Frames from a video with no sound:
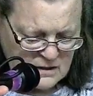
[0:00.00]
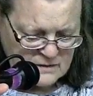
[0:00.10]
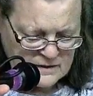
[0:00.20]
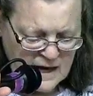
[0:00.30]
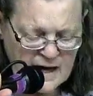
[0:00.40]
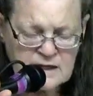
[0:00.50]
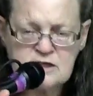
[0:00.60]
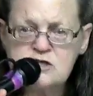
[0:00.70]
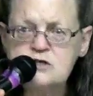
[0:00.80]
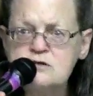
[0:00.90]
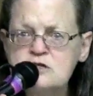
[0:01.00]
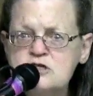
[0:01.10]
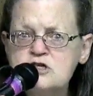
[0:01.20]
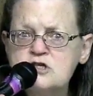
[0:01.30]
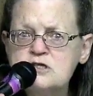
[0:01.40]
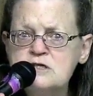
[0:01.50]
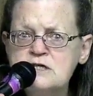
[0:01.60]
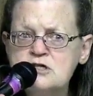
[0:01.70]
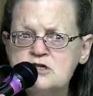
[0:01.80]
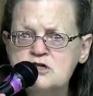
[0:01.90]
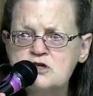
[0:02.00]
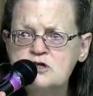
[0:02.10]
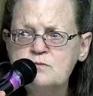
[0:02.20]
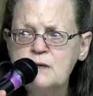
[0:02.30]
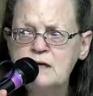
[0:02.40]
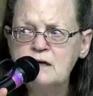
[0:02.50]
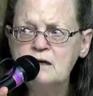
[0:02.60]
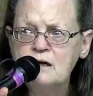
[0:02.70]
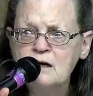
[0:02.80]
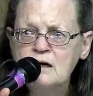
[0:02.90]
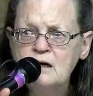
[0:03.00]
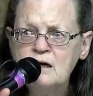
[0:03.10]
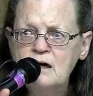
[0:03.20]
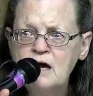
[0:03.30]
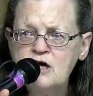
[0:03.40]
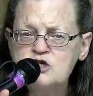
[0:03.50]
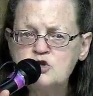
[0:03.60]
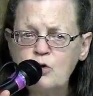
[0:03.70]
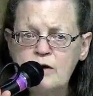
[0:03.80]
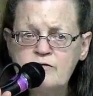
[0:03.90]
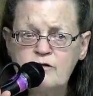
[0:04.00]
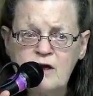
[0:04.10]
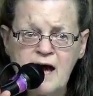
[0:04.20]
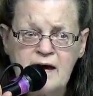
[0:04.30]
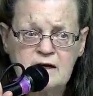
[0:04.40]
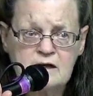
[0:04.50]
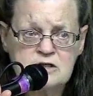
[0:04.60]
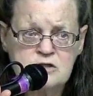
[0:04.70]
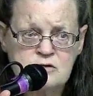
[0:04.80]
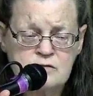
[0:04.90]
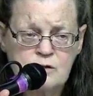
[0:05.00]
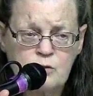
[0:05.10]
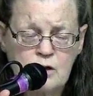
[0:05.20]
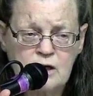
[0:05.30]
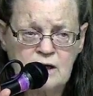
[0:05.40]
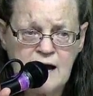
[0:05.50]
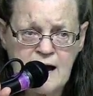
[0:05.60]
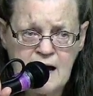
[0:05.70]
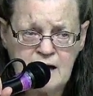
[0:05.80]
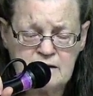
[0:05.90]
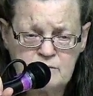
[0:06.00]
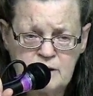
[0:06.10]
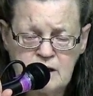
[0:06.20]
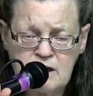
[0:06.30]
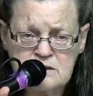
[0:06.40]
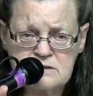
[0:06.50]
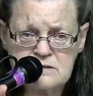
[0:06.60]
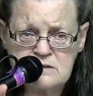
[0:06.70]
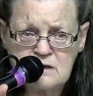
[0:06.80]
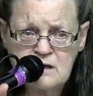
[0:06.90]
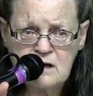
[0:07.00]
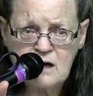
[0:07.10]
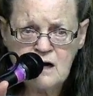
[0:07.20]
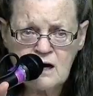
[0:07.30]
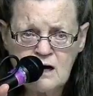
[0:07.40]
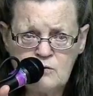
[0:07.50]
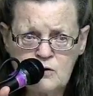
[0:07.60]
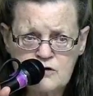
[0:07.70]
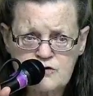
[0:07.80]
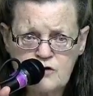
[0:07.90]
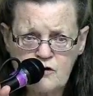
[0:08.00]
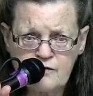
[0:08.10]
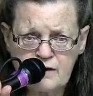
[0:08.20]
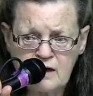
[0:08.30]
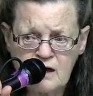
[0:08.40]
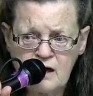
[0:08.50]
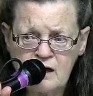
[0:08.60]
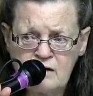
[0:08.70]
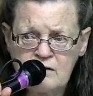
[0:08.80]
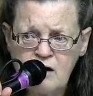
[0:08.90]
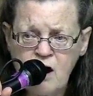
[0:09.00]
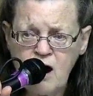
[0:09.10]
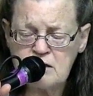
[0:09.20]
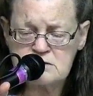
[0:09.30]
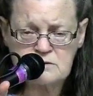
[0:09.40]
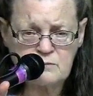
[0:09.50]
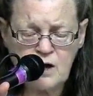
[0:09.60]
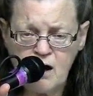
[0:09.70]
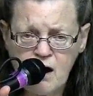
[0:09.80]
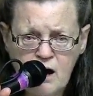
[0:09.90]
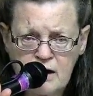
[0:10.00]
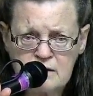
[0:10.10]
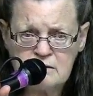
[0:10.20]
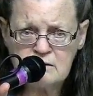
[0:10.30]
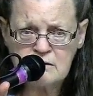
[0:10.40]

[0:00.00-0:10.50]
The attitude is it should be a joyful attitude that we're glad because we're serving a awesome God